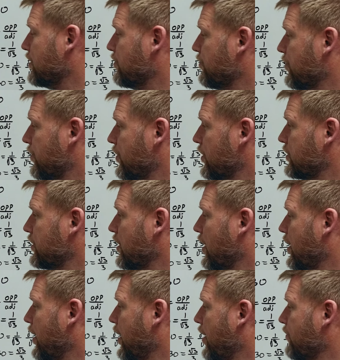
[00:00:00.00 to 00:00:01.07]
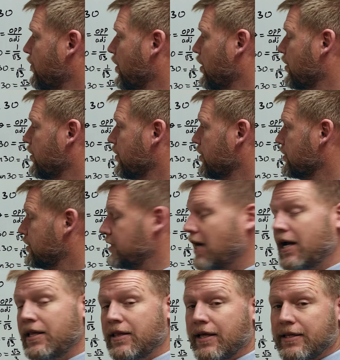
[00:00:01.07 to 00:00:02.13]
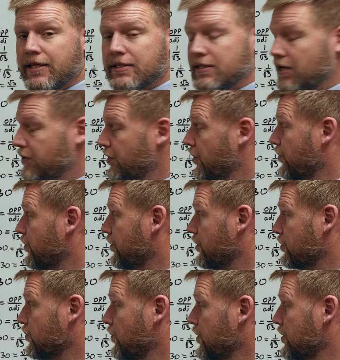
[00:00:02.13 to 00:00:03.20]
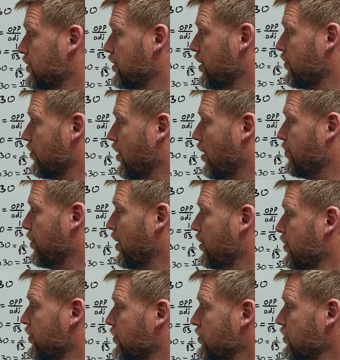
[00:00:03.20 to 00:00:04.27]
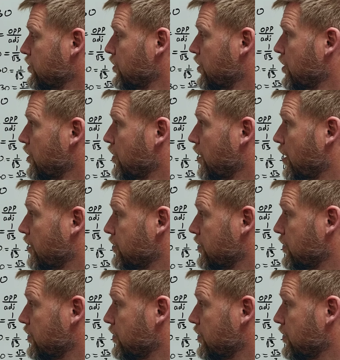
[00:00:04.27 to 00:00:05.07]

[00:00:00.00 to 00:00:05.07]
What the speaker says: that I have a side length is unknown on this one instead of the hypotenuse, as